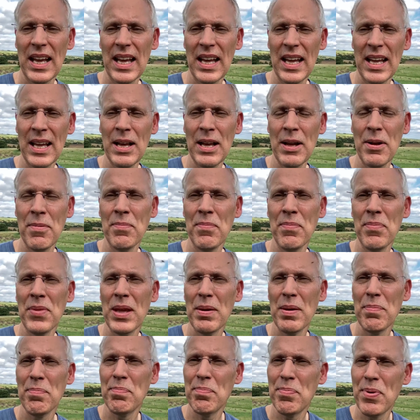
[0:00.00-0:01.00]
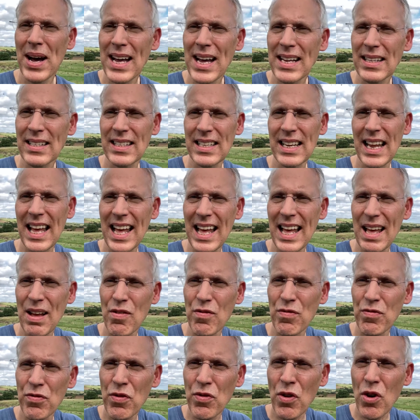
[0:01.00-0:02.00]
but
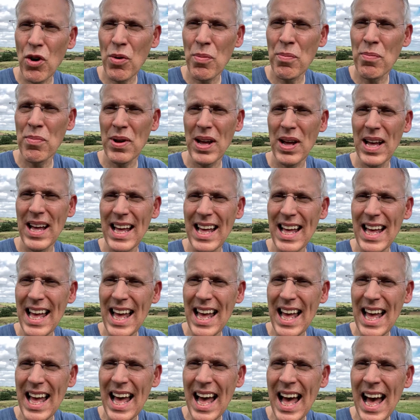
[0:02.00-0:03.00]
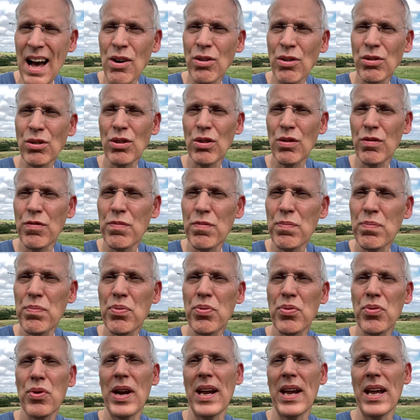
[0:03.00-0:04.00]
from out of
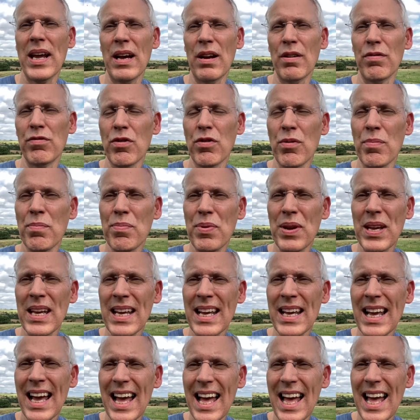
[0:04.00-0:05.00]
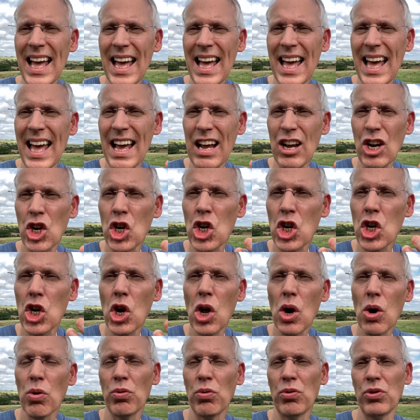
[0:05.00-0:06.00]
prayer, from being
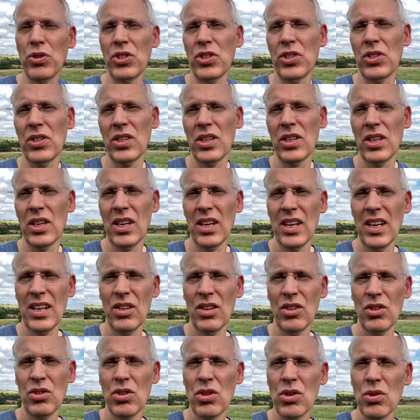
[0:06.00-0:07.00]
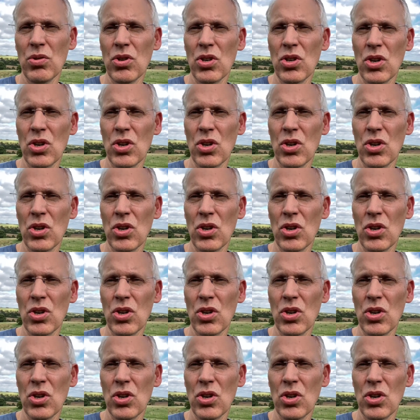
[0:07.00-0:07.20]
close to